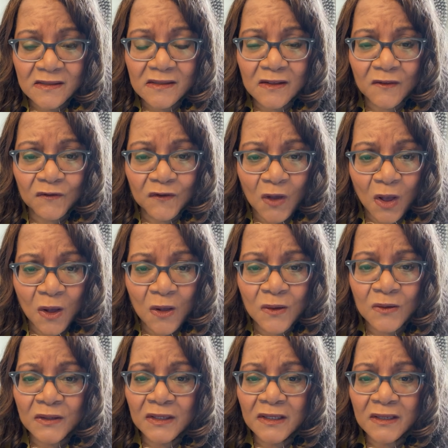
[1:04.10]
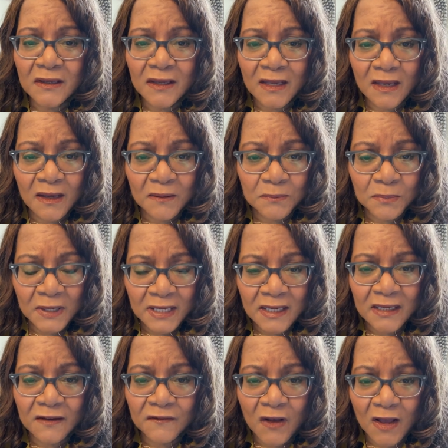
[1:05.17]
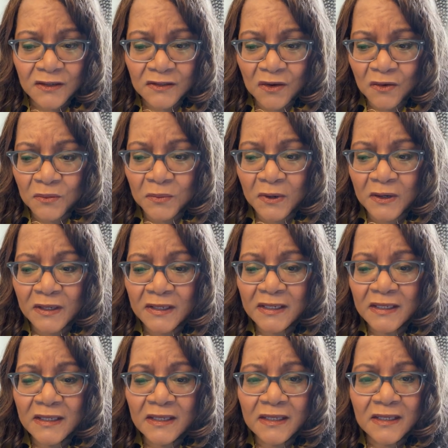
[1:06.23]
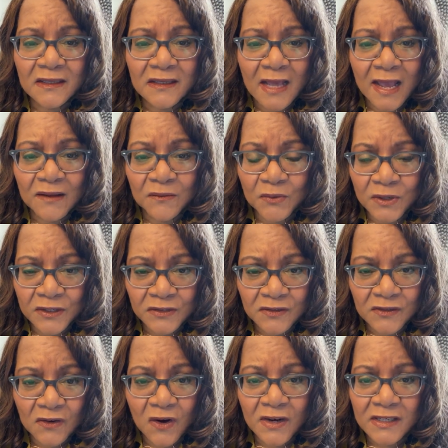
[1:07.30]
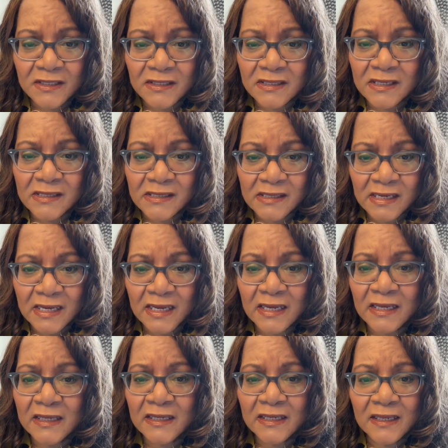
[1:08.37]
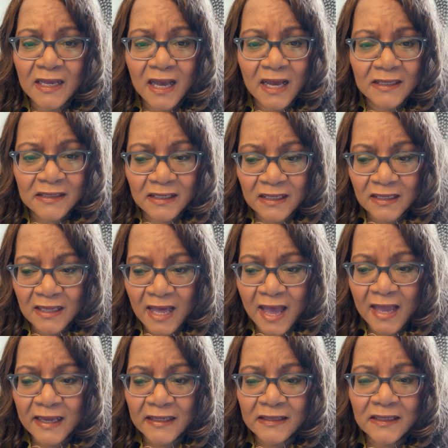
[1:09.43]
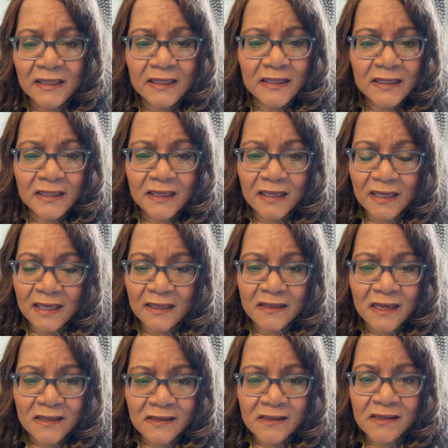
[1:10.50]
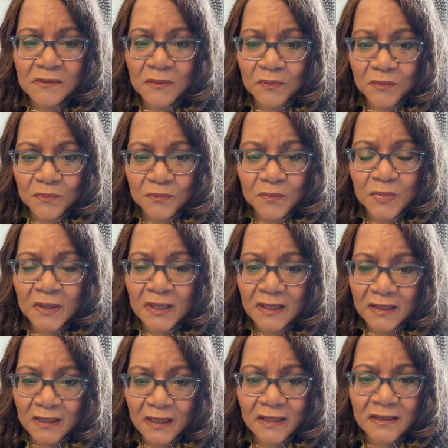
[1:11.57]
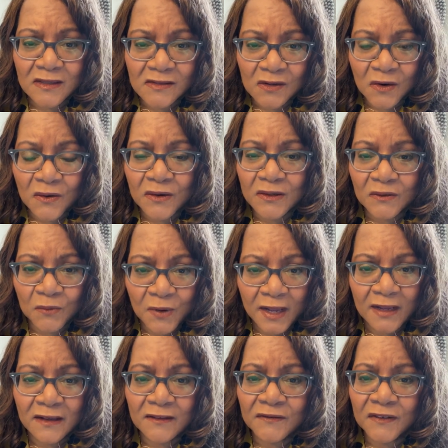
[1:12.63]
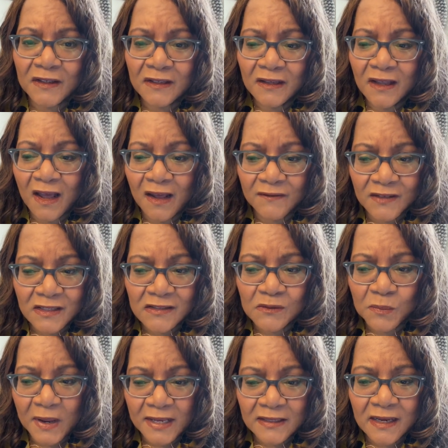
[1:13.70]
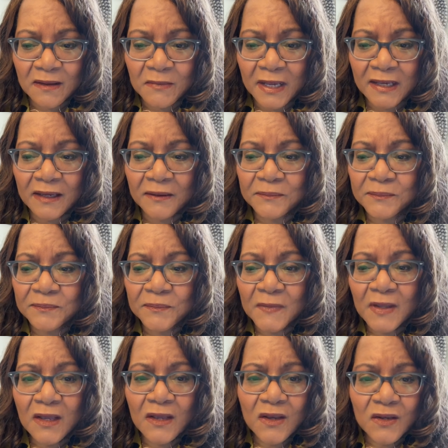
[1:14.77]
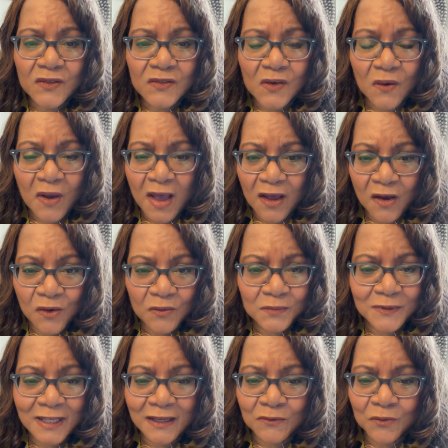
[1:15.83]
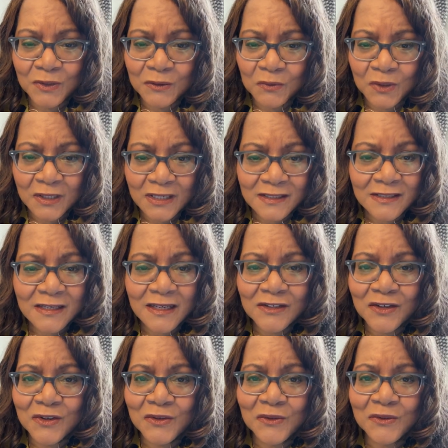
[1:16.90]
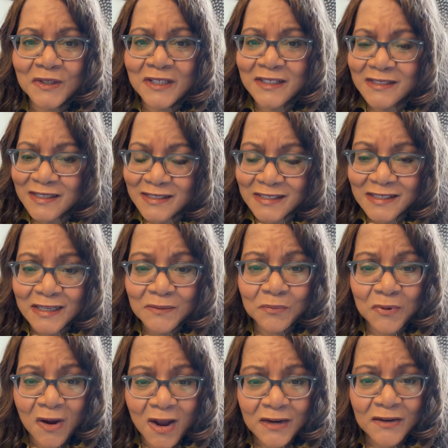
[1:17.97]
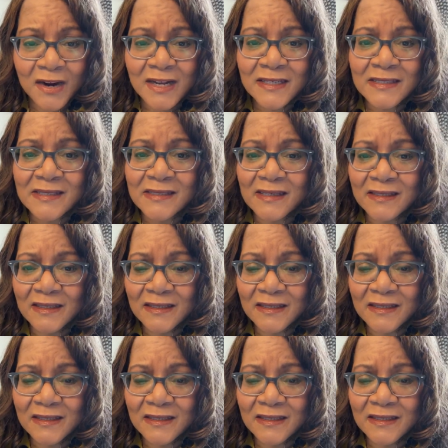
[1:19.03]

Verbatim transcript: the fall peak of October that we're starting to see a decline in this in this current wave of this pandemic. So I hope that we will continue to see progress